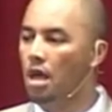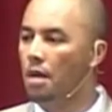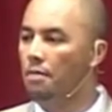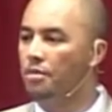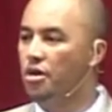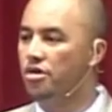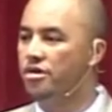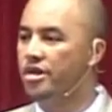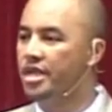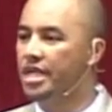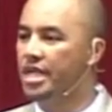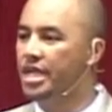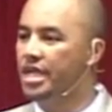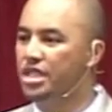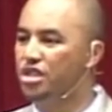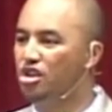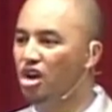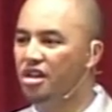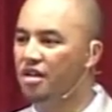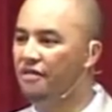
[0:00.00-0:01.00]
Purity
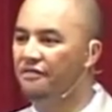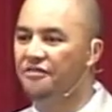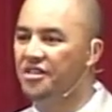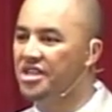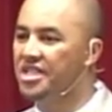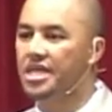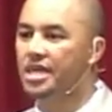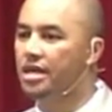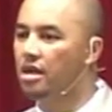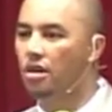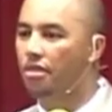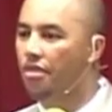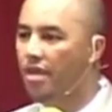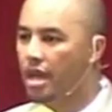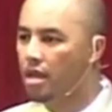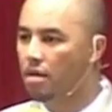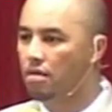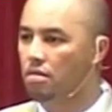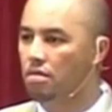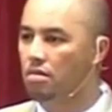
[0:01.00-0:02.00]
is not a physical
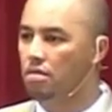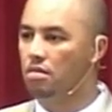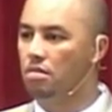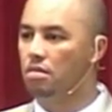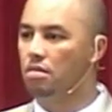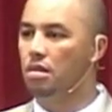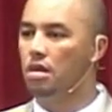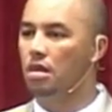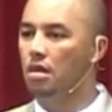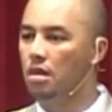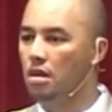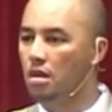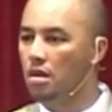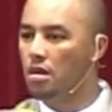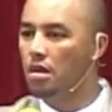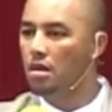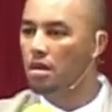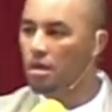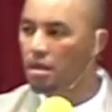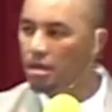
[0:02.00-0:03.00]
thing.
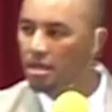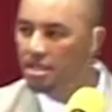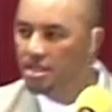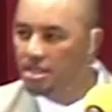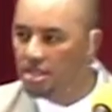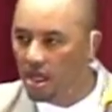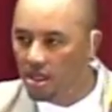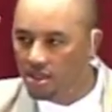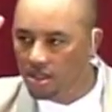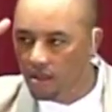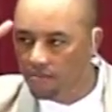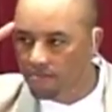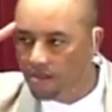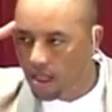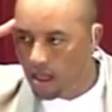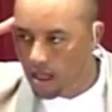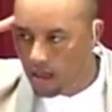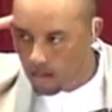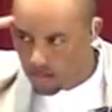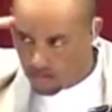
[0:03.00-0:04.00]
It starts up
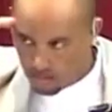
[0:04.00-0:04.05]
here.